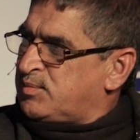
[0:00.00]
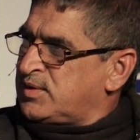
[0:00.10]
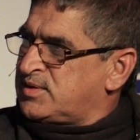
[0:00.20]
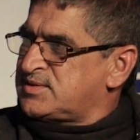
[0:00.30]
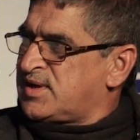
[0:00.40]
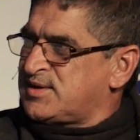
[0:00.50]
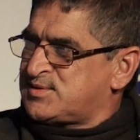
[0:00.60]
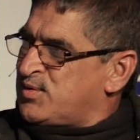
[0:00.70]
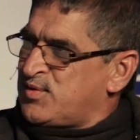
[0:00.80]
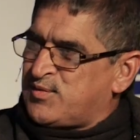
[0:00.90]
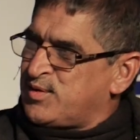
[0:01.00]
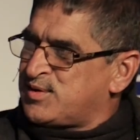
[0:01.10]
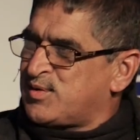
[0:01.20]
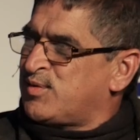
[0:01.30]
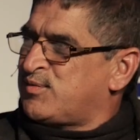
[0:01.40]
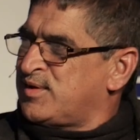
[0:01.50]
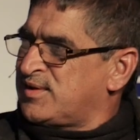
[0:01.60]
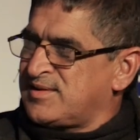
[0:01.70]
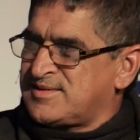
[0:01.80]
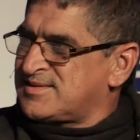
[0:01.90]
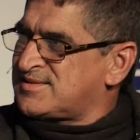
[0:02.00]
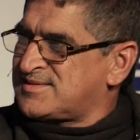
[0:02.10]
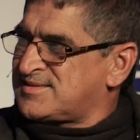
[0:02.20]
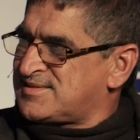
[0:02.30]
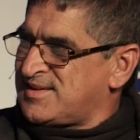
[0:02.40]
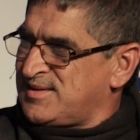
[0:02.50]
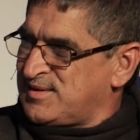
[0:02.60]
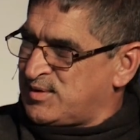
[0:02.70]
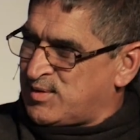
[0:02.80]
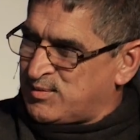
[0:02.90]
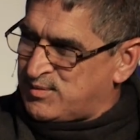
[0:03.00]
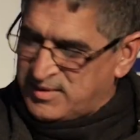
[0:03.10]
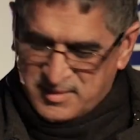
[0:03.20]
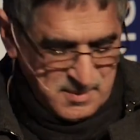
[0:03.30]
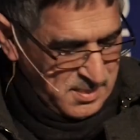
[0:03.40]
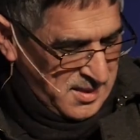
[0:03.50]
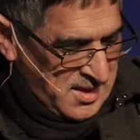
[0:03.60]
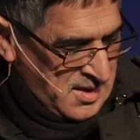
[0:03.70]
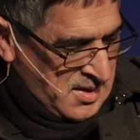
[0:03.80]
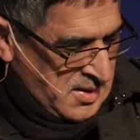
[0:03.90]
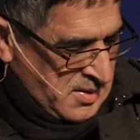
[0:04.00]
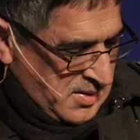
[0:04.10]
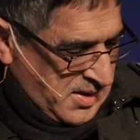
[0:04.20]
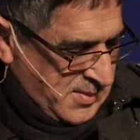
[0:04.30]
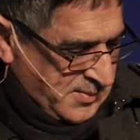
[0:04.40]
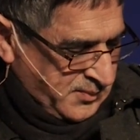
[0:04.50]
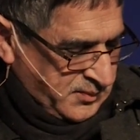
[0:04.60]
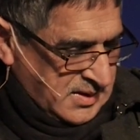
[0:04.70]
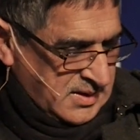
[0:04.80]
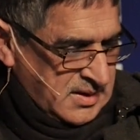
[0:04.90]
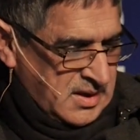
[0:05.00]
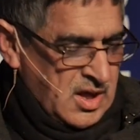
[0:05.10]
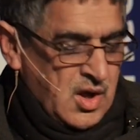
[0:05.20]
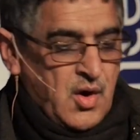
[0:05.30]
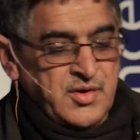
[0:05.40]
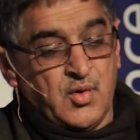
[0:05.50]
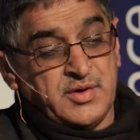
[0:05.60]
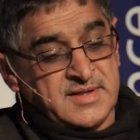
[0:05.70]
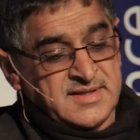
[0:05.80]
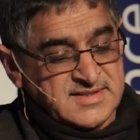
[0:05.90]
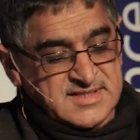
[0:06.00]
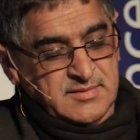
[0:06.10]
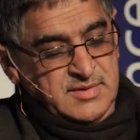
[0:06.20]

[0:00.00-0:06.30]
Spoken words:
But these guys don't avoid the conflict, they just stay in that conflict. On the Audit and Risk